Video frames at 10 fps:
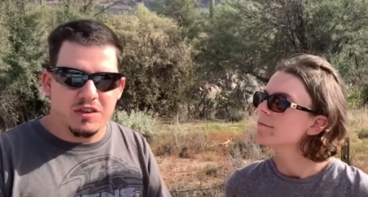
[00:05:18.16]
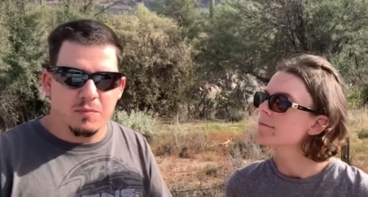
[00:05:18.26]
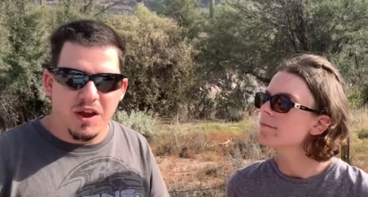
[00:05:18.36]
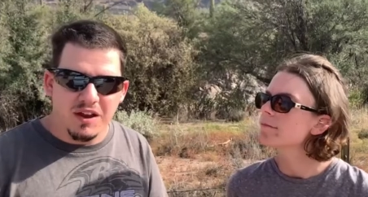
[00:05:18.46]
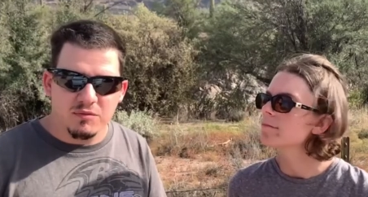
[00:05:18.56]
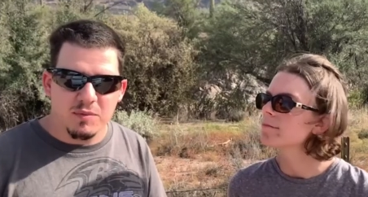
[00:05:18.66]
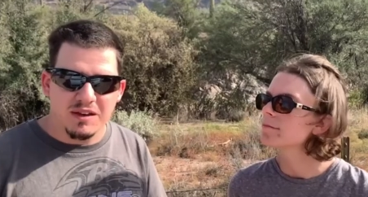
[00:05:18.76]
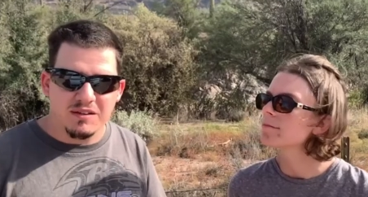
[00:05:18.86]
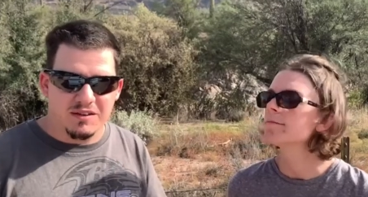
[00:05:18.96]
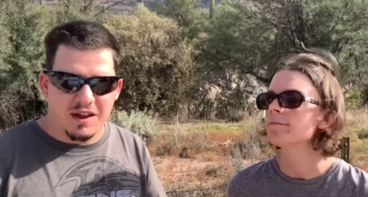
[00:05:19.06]
Speaker 1: the
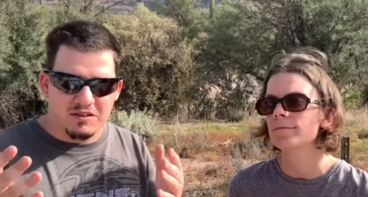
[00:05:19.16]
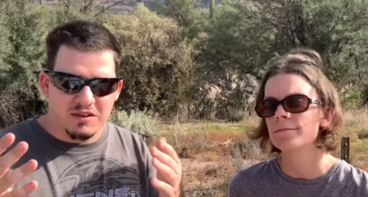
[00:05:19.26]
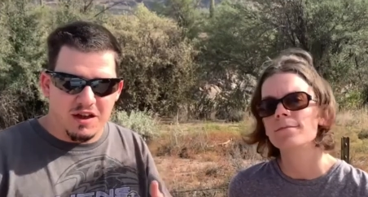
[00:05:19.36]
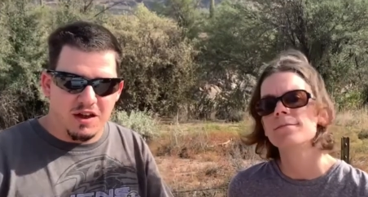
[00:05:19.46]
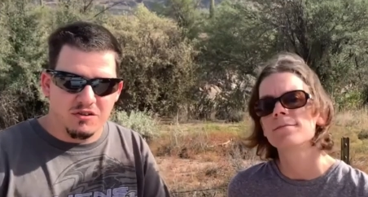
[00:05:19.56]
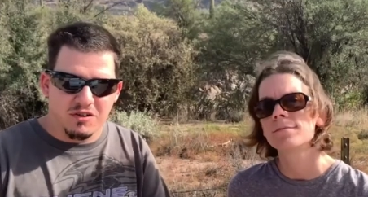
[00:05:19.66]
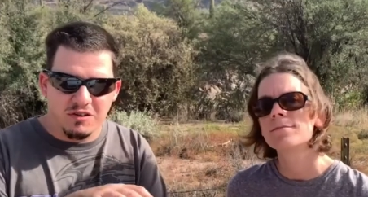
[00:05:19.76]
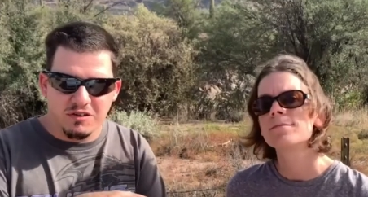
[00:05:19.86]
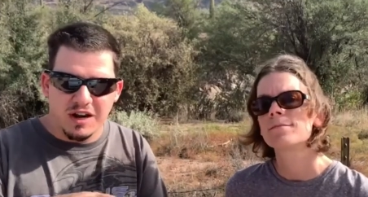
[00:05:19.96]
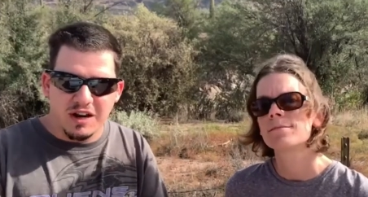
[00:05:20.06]
basement, that's the
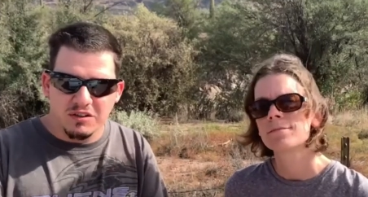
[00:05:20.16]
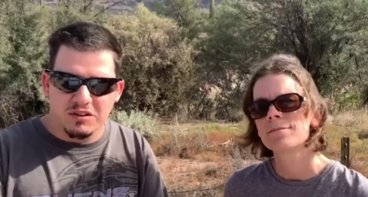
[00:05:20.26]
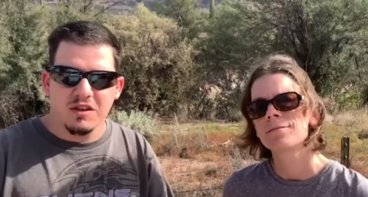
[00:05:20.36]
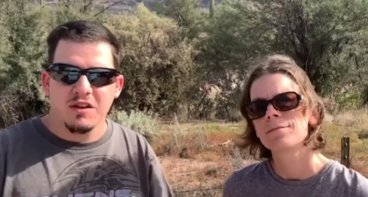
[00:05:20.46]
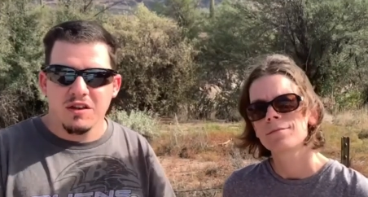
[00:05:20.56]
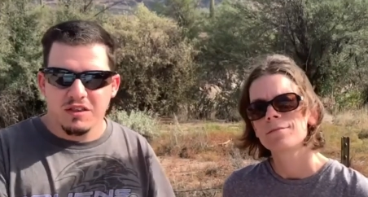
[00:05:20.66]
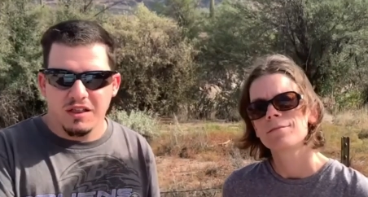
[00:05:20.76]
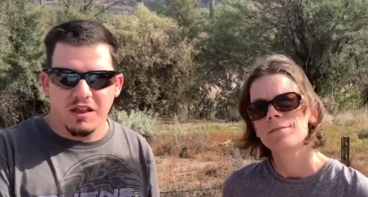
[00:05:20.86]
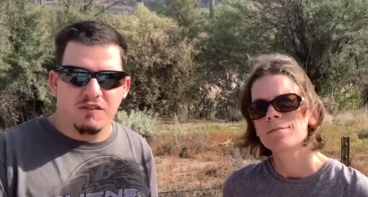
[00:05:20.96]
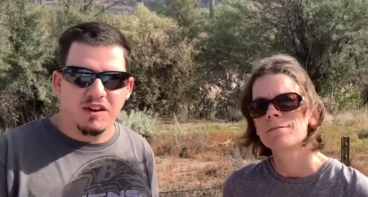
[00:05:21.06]
underneath the
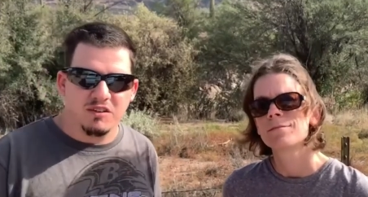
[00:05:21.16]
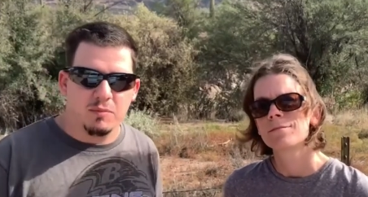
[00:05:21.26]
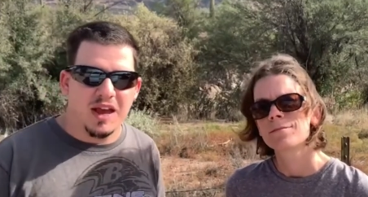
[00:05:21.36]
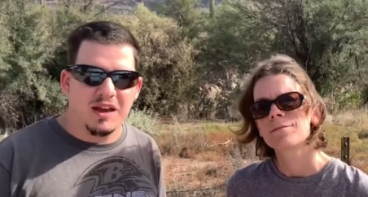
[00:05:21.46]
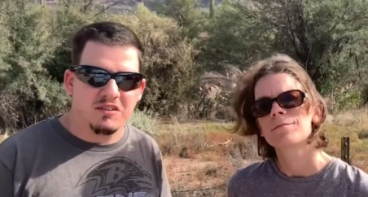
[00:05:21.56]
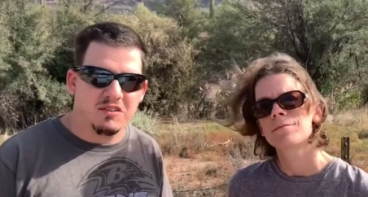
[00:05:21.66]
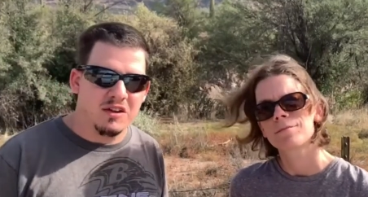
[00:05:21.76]
living space.